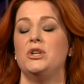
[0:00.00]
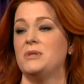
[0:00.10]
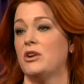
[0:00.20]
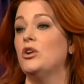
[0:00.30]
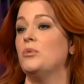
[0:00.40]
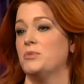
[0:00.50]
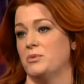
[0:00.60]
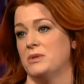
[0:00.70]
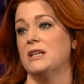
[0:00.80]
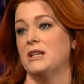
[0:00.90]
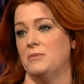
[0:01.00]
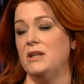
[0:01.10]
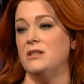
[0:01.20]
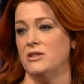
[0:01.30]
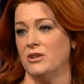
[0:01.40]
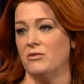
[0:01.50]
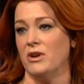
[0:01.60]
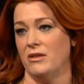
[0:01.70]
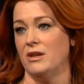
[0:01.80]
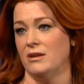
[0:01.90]
she was at home, so it was a little bit easier,
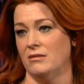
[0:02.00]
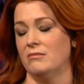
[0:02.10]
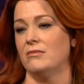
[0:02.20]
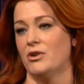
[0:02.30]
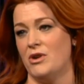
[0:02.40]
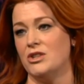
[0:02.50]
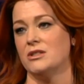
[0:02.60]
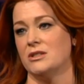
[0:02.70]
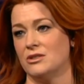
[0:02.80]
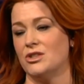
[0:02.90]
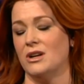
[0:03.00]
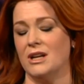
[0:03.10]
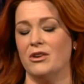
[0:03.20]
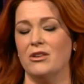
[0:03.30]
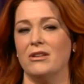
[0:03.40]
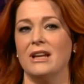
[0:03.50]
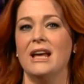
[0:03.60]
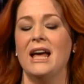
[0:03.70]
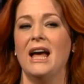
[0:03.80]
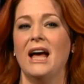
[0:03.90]
rather than creches and childcare and all that.